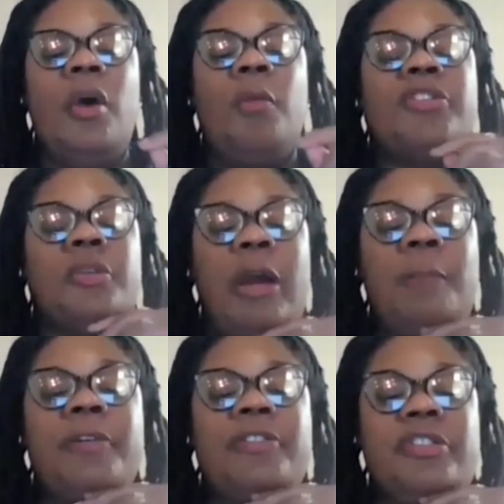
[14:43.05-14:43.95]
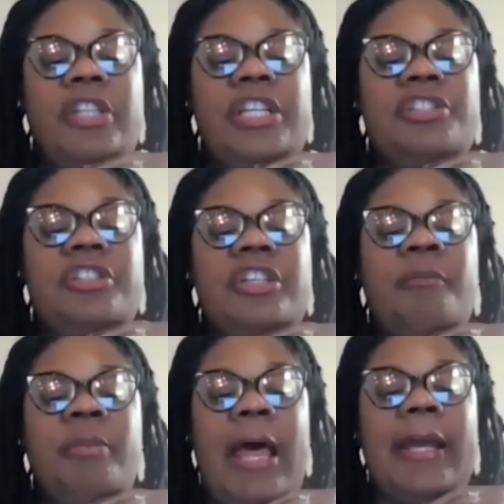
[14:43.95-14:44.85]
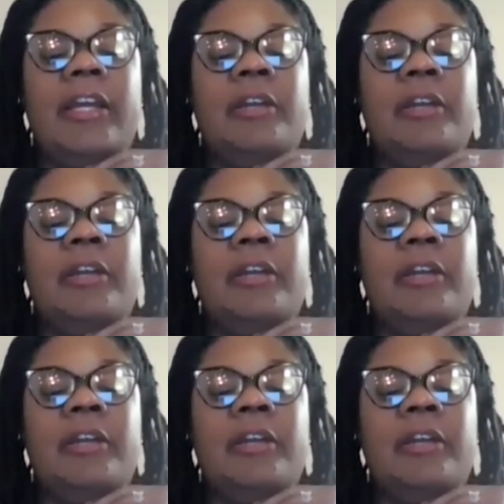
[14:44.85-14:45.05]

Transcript: was the representation of Black